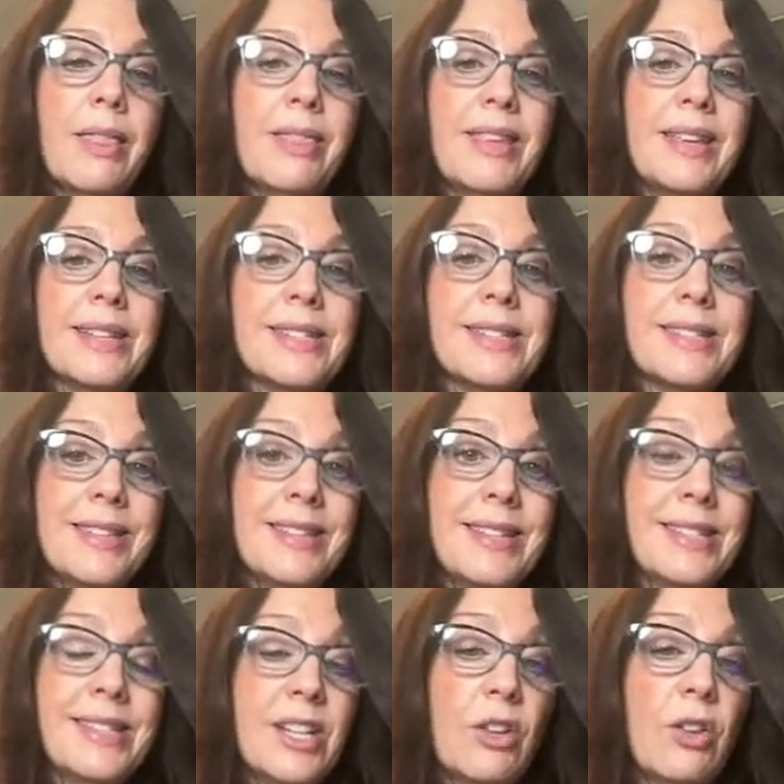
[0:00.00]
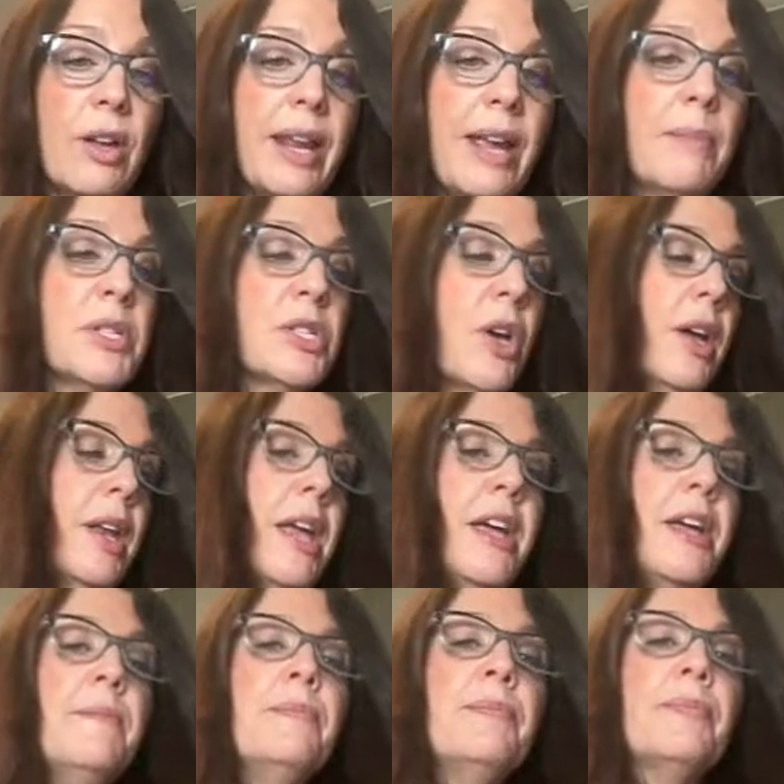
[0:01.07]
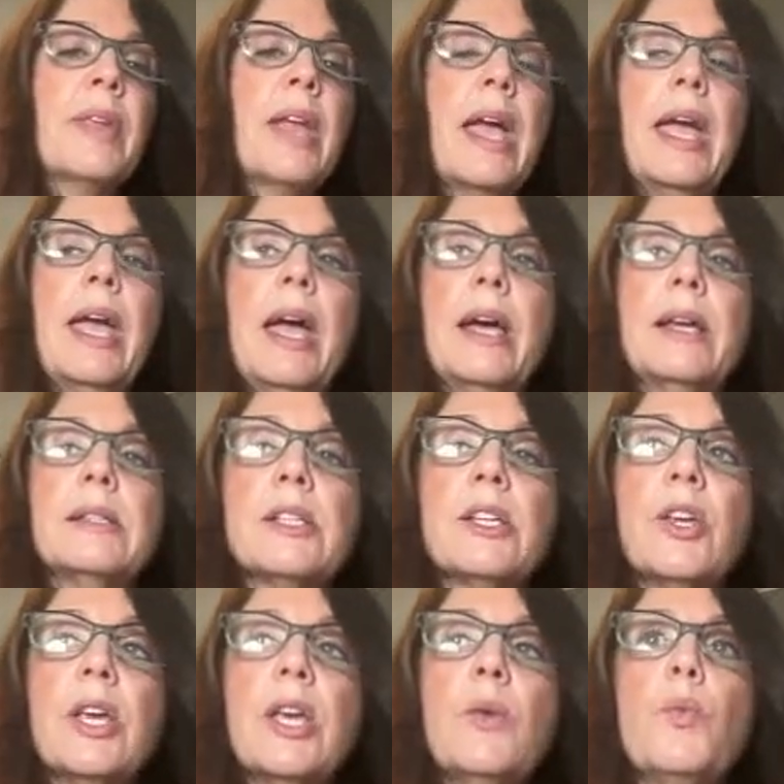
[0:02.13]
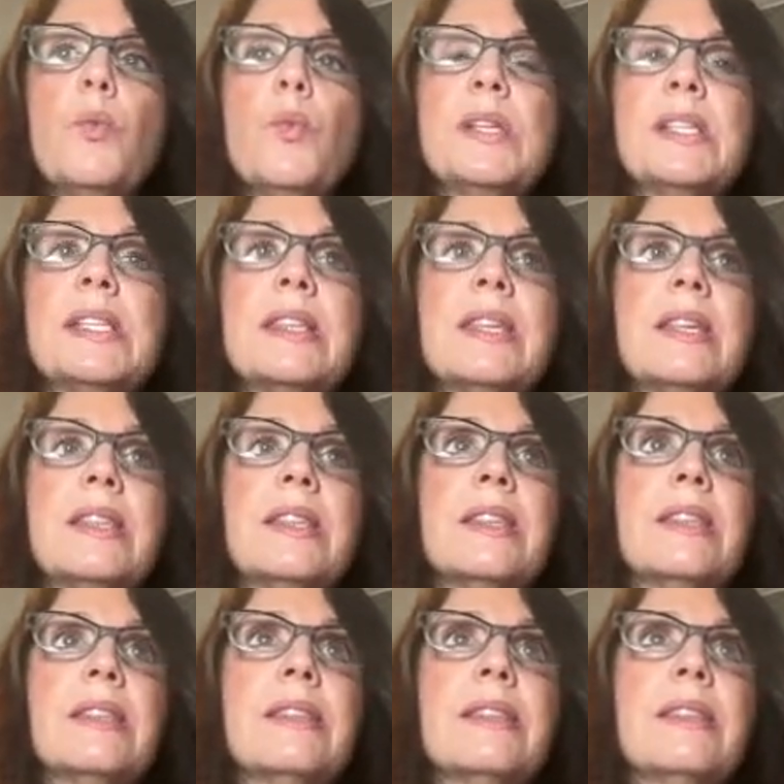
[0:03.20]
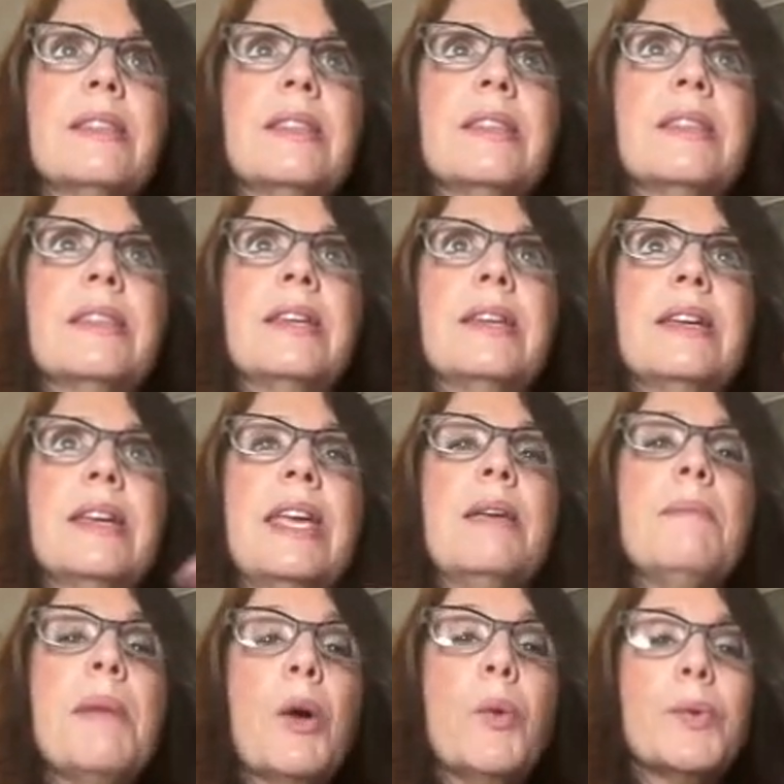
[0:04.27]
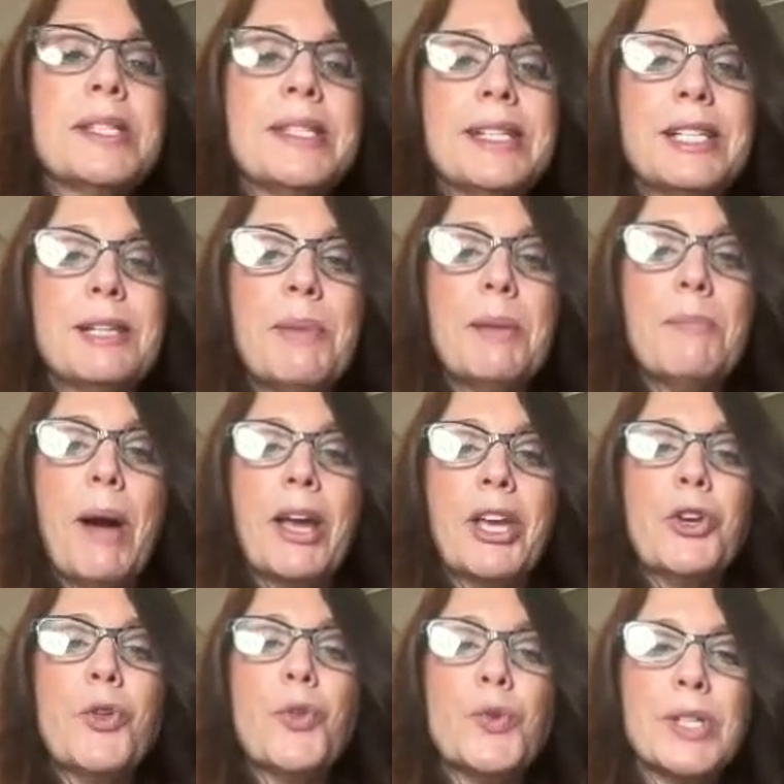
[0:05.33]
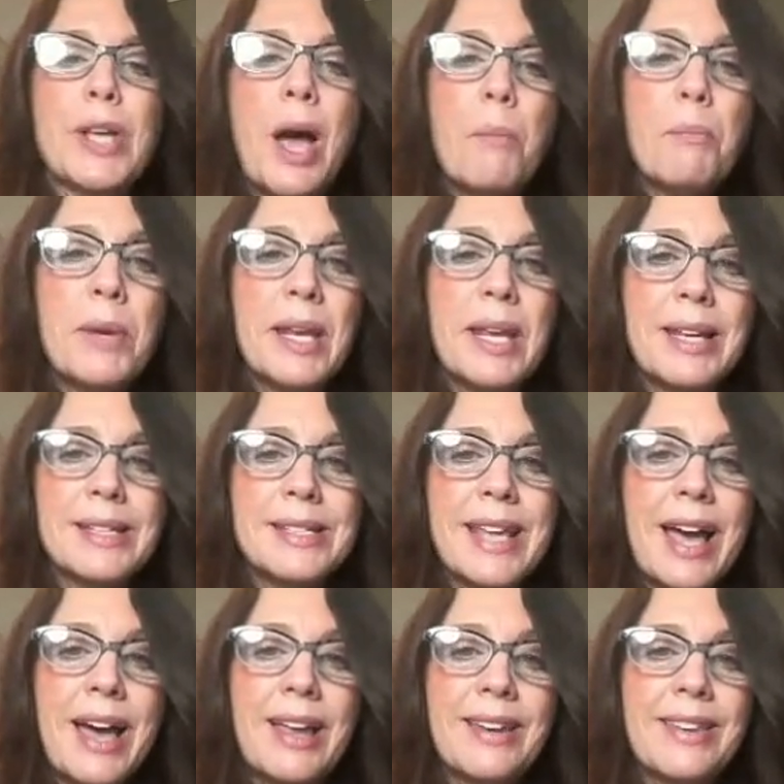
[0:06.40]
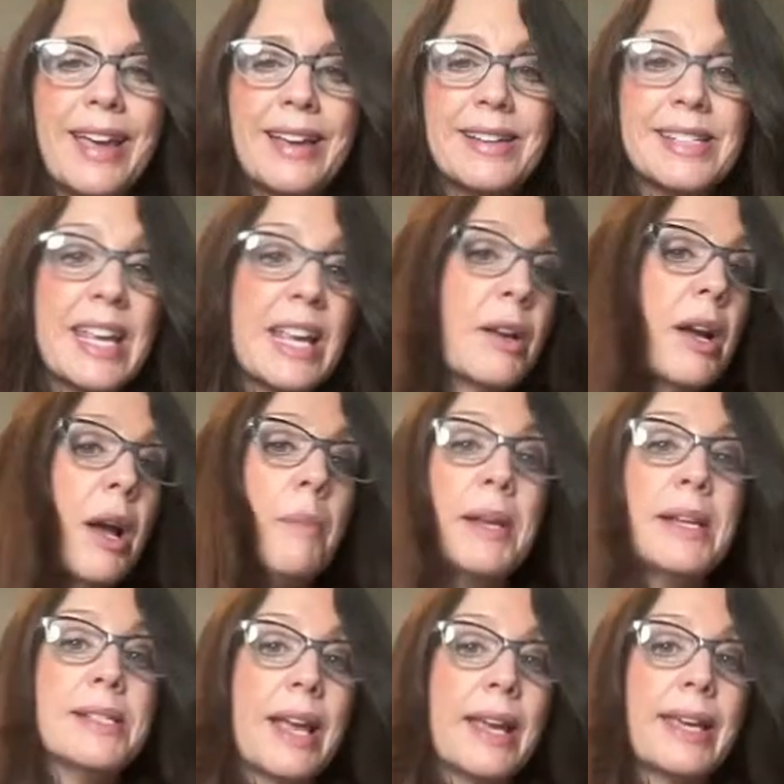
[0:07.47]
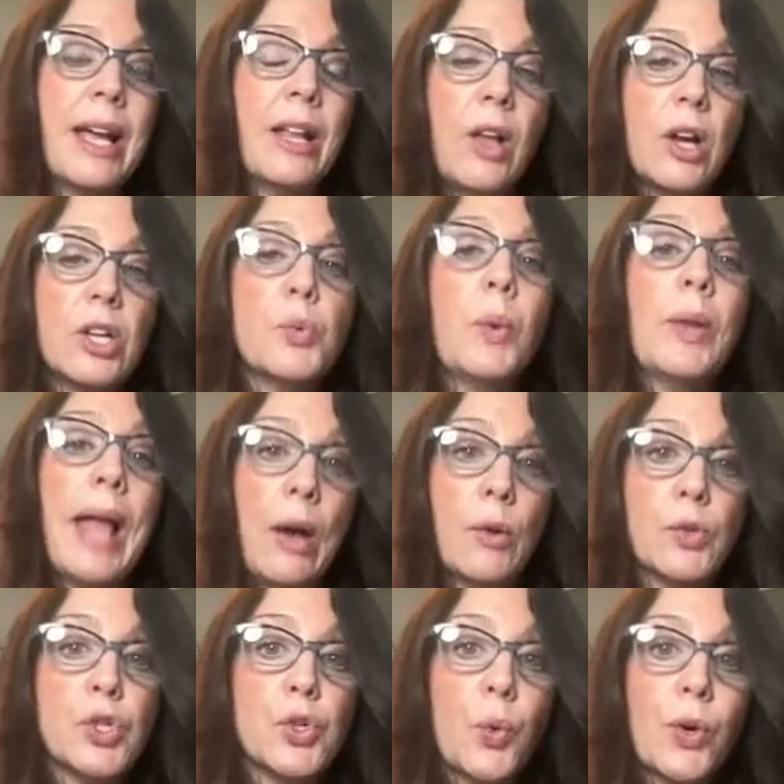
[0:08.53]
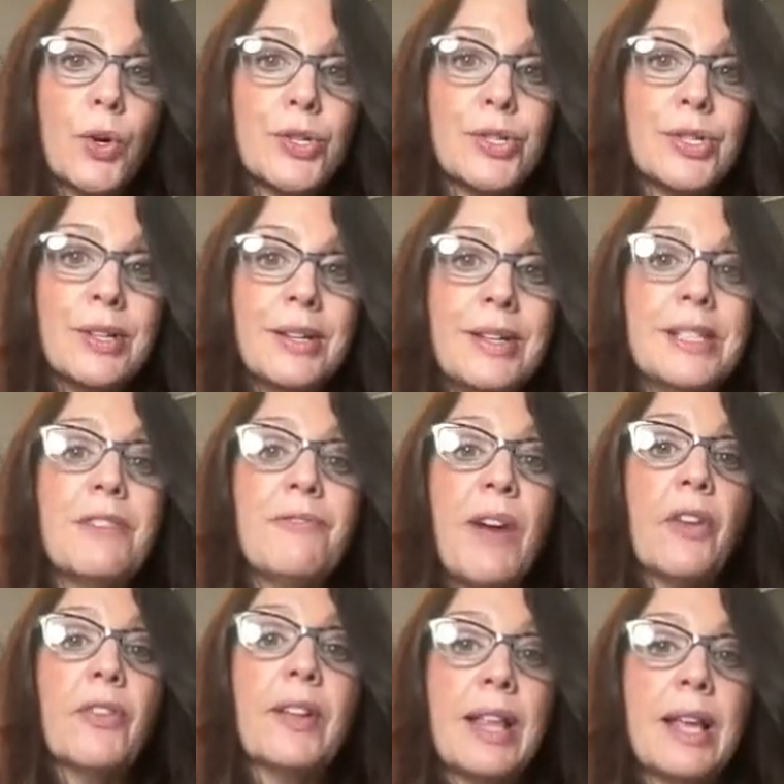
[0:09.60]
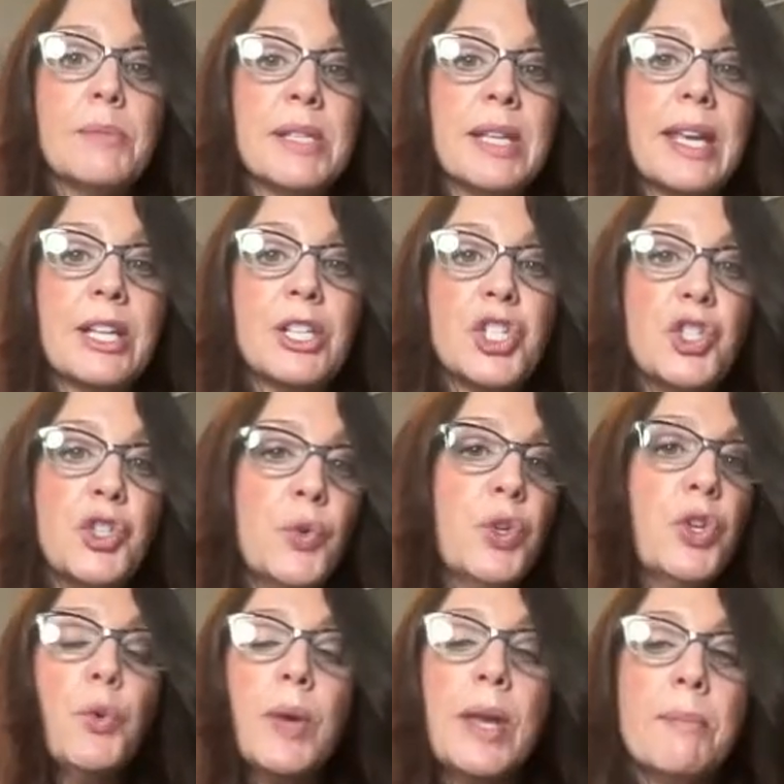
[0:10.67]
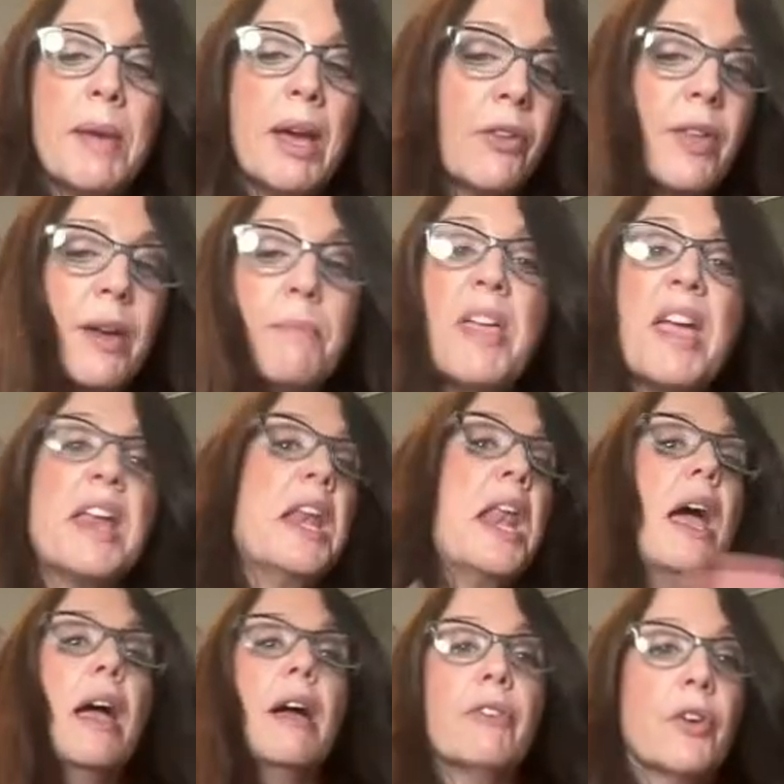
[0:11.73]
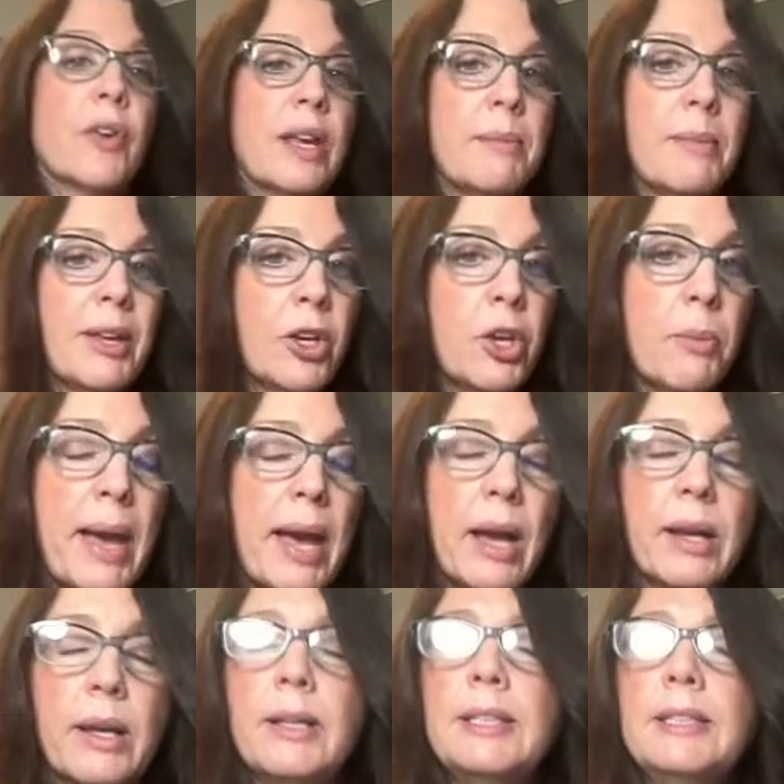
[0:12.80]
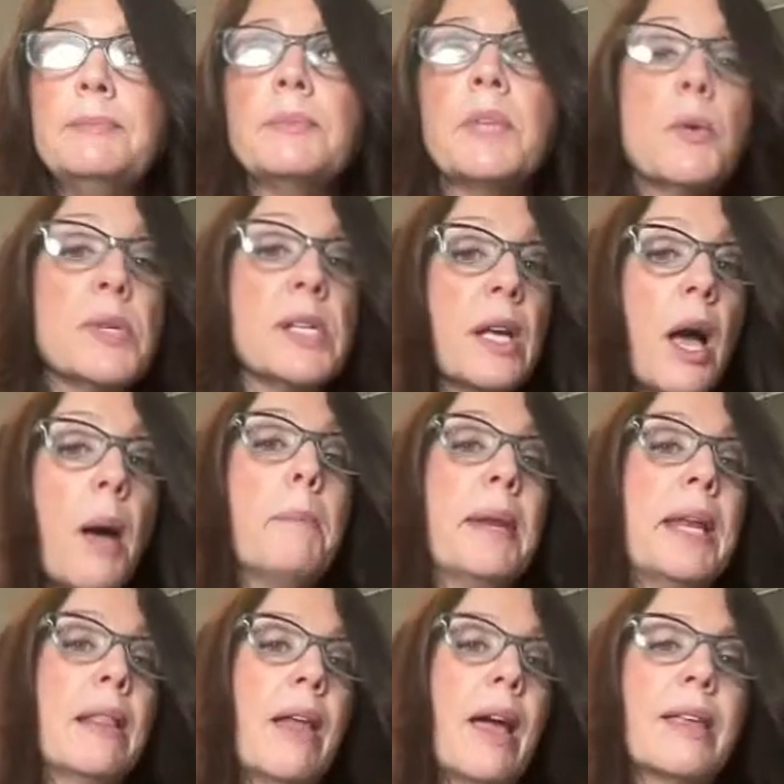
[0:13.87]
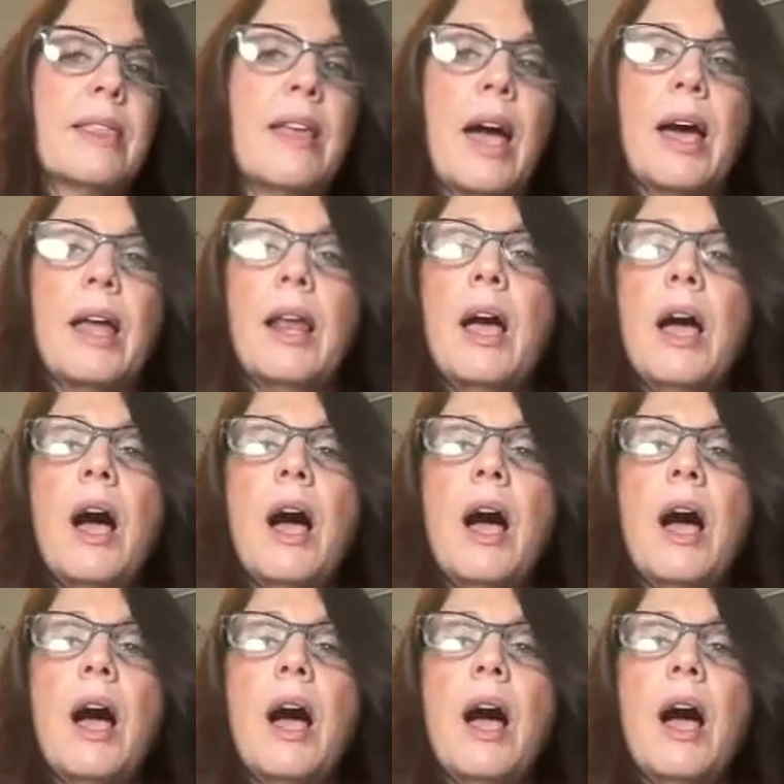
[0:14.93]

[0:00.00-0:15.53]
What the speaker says: this deal on Amazon. And it was the email was sent to me by, those companies that say companies like Kellogg's will outsource to file the claims against you. You email them, they never email you back. It was a company like that.